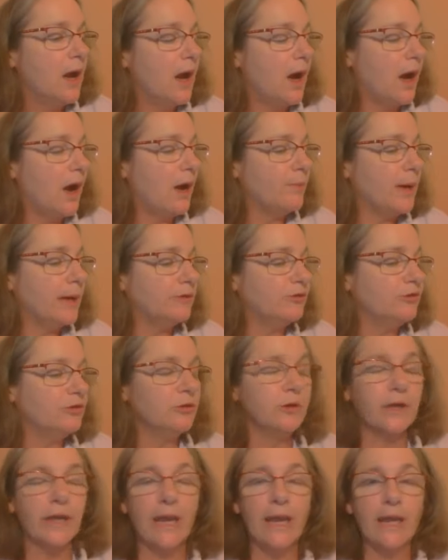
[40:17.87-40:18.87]
I
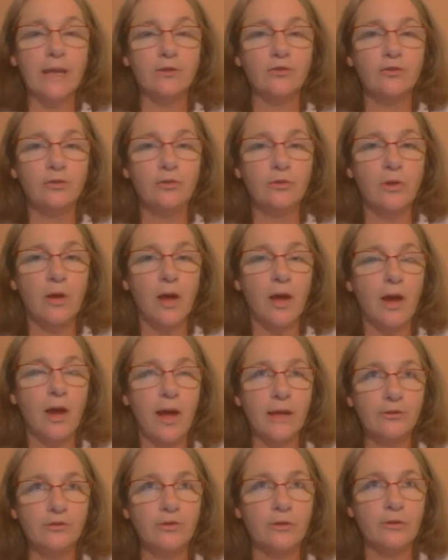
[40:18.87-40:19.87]
took
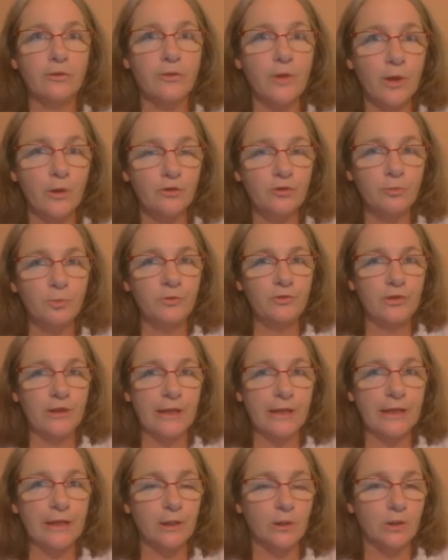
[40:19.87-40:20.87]
those
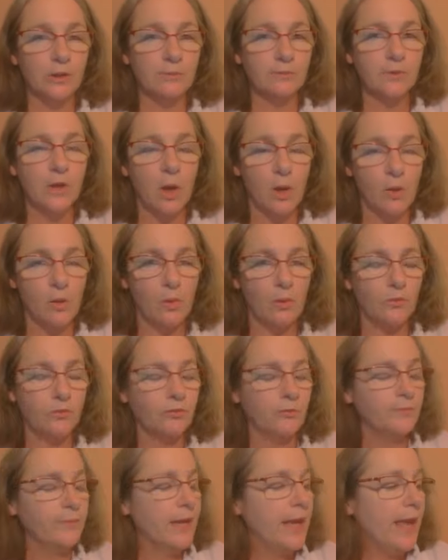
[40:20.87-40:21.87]
particular goals